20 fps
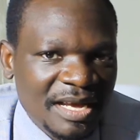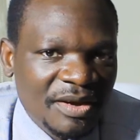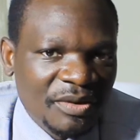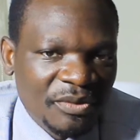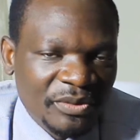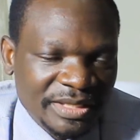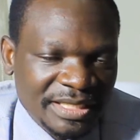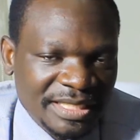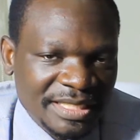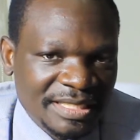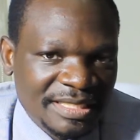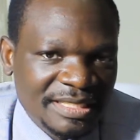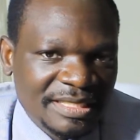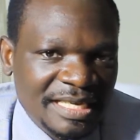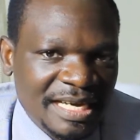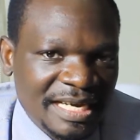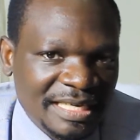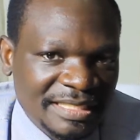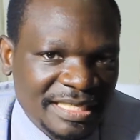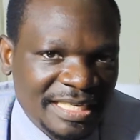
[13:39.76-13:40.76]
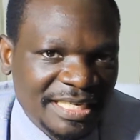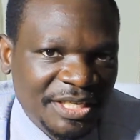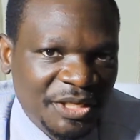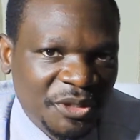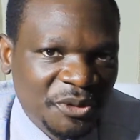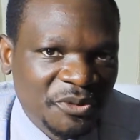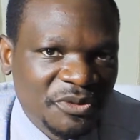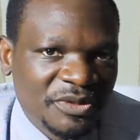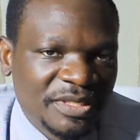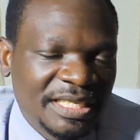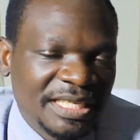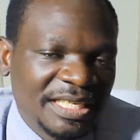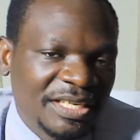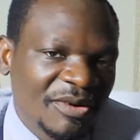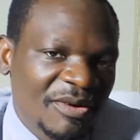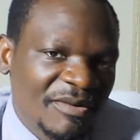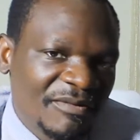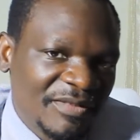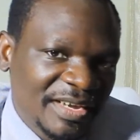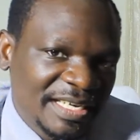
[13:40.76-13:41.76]
which is actually used in
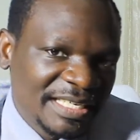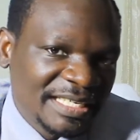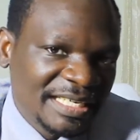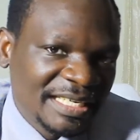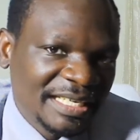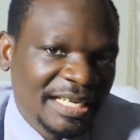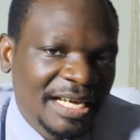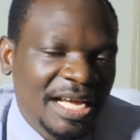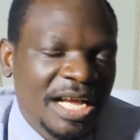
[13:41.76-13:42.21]
converting